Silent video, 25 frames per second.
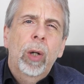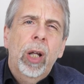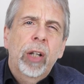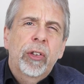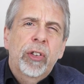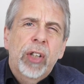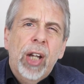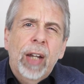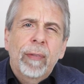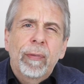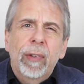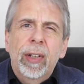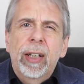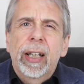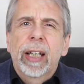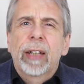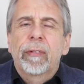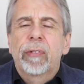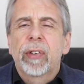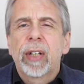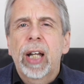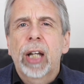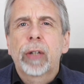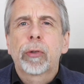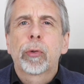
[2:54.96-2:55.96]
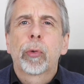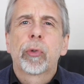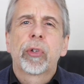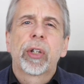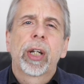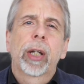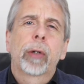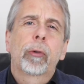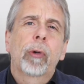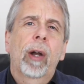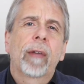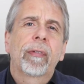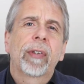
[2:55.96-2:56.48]
Well, I checked the link for National
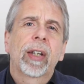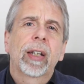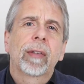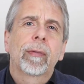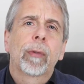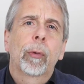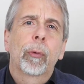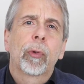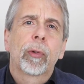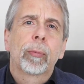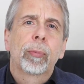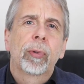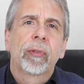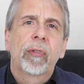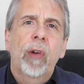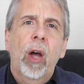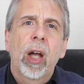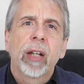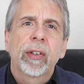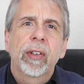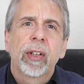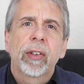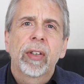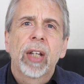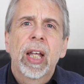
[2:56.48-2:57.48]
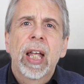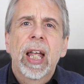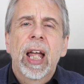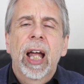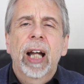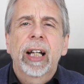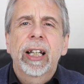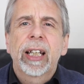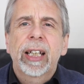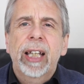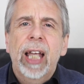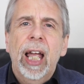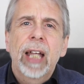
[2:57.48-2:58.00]
Geographic that was provided,
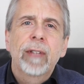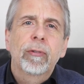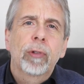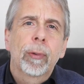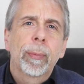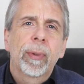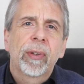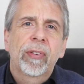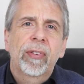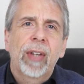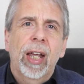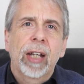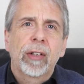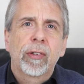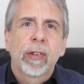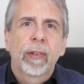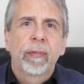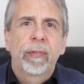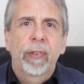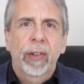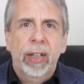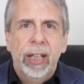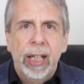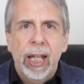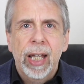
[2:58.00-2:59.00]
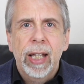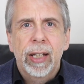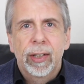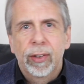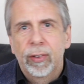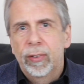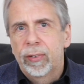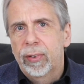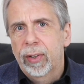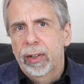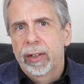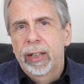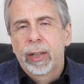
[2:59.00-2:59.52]
and it came from a section for
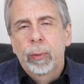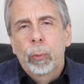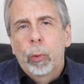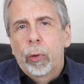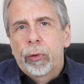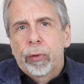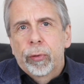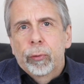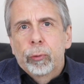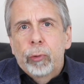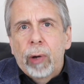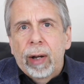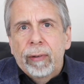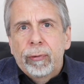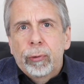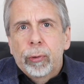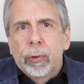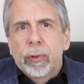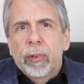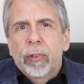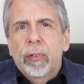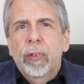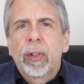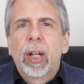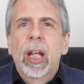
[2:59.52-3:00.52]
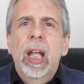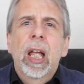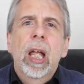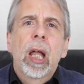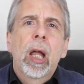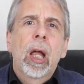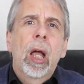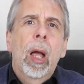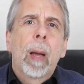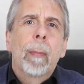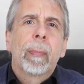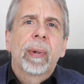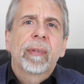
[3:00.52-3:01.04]
kids, and it wasn't referenced.
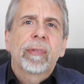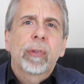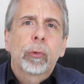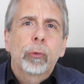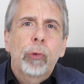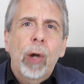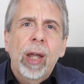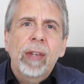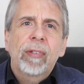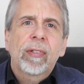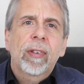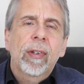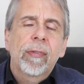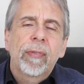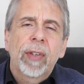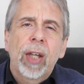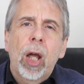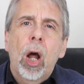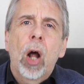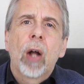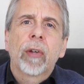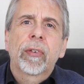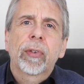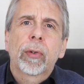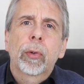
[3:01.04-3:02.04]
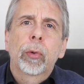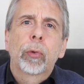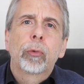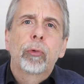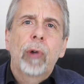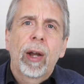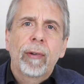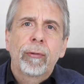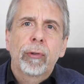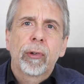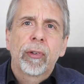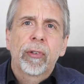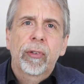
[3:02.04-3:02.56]
But the rest of the article
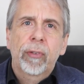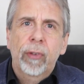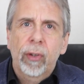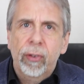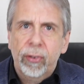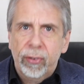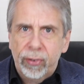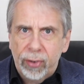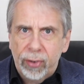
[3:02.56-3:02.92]
referenced a